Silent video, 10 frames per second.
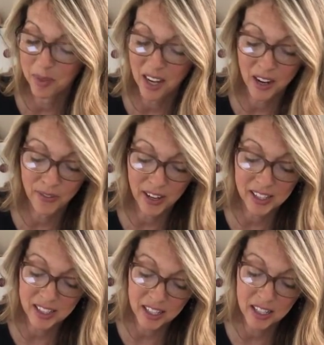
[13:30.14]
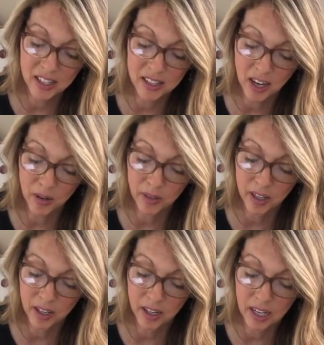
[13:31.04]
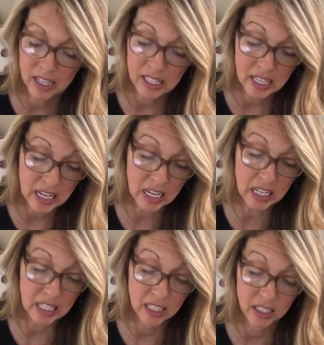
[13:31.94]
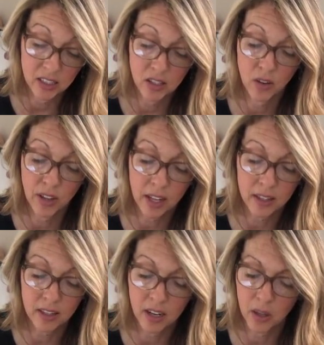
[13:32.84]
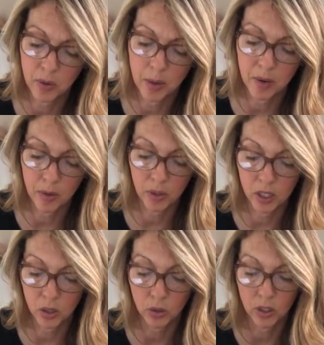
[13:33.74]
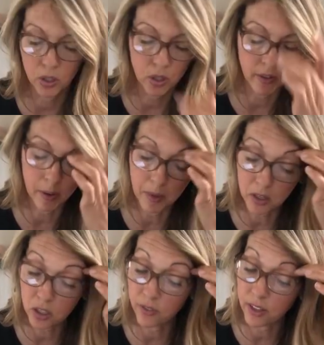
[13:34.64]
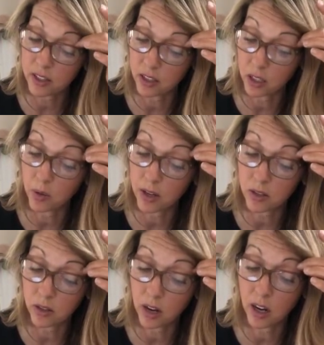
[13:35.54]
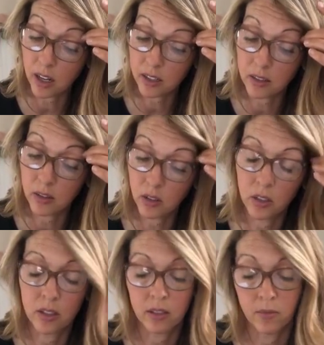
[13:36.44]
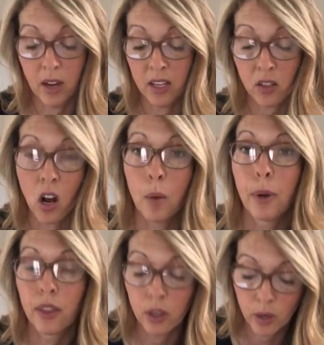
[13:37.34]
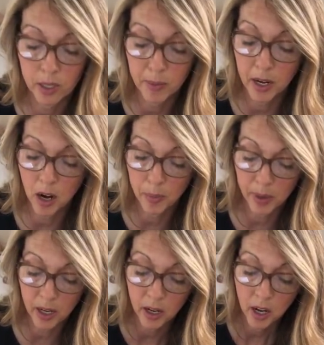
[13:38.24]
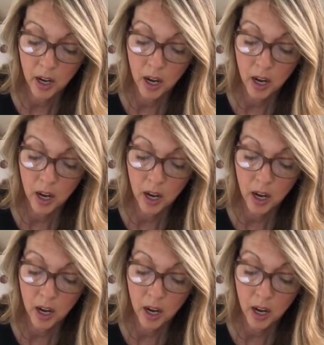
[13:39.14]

Side effects, dizziness, diarrhea, acidic. So that's another one I'm not really totally sure of. I'm not sure if that's in the US or not, or it's as common in the US, might not be.